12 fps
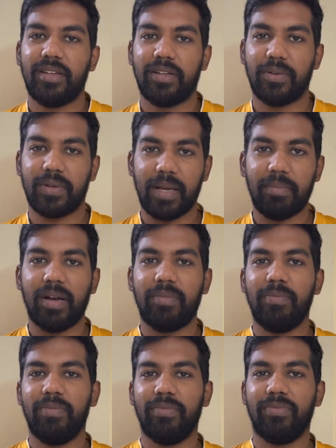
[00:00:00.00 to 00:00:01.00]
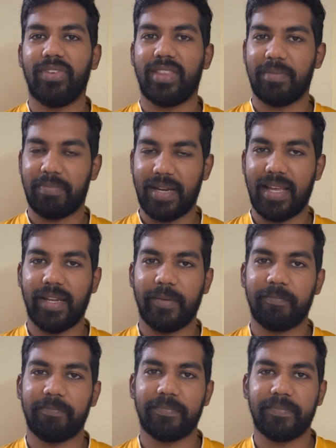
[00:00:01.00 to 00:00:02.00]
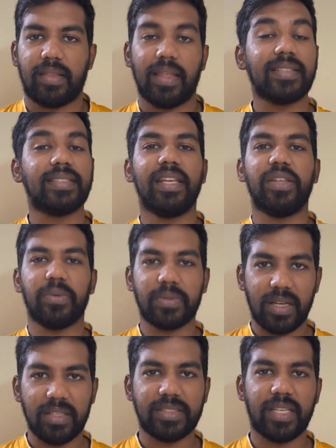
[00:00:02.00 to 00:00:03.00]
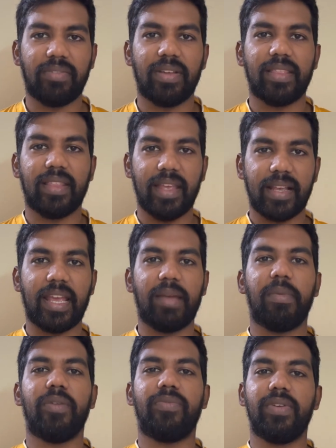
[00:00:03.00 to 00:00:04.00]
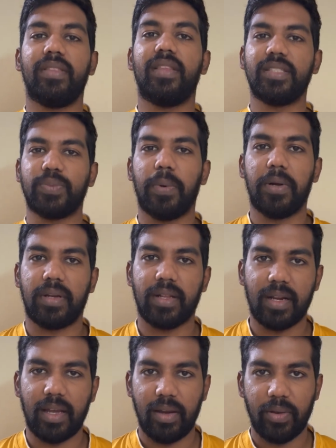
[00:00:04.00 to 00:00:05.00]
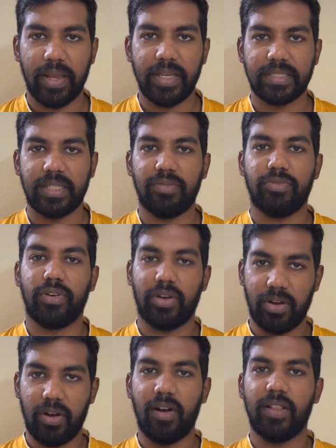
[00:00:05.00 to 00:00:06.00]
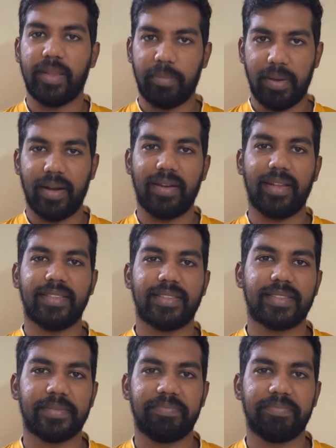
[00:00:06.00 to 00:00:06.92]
to come up with a plan. Thus, in 2007, they came up with this water allocation for all the parties.